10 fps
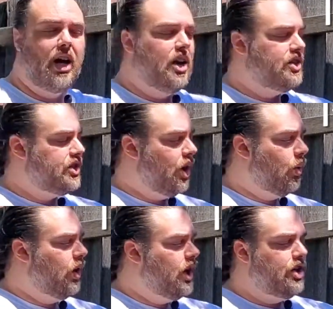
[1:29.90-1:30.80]
So
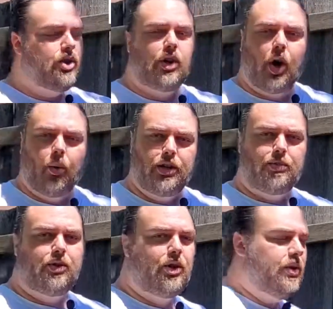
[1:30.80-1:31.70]
you can always
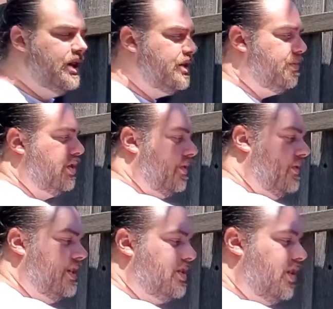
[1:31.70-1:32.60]
do this, put your
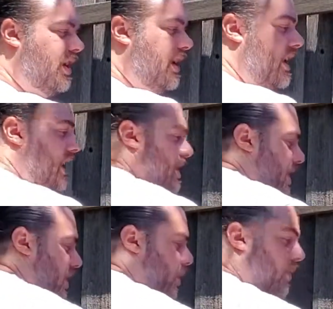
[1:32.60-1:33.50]
fist on it, and
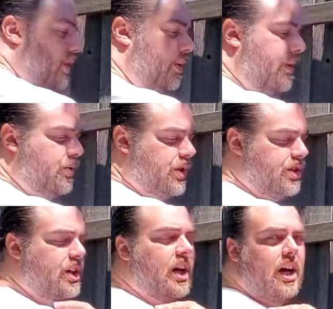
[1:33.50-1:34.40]
start going through the
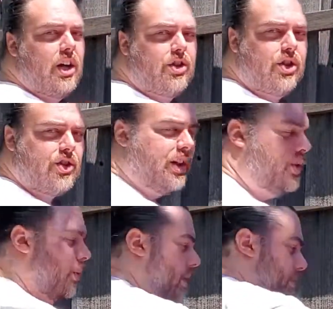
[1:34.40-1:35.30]
motions. Just like you
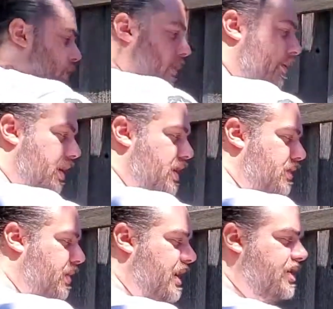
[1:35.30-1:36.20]
would a normal punch,
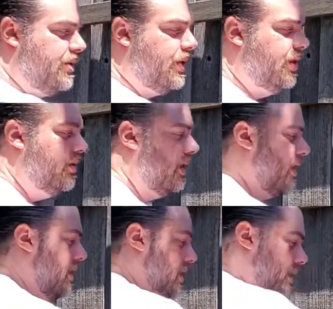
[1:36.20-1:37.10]
press through,
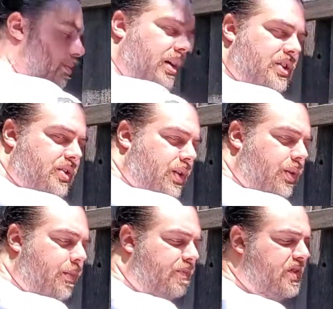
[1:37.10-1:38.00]
press through.
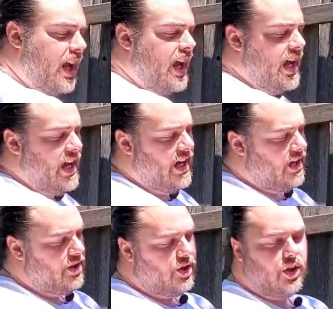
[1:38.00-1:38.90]

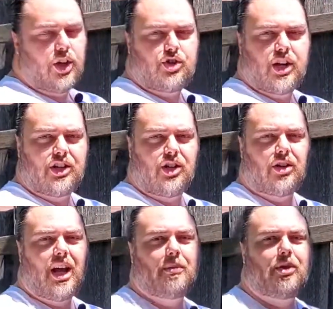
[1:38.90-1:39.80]
You're going to check your
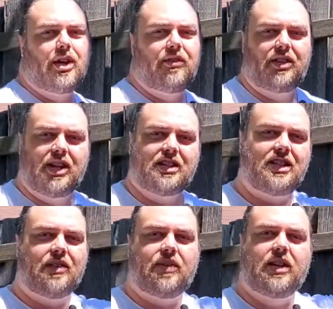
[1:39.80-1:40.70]
alignment on everything, see
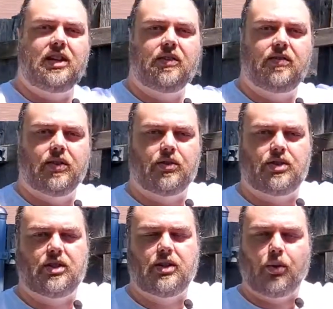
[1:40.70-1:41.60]
if anything
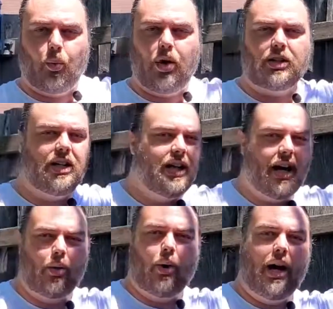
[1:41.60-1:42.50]
feels wonky, out
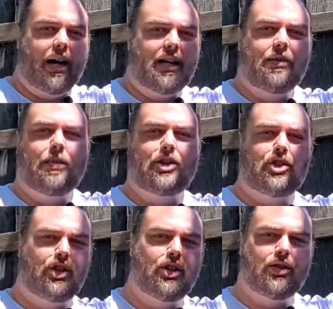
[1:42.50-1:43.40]
of whack, make
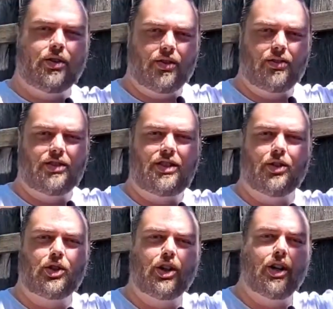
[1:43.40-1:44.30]
sure you're still
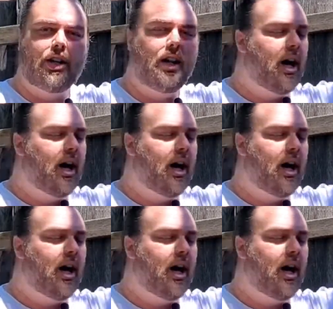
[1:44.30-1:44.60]
good.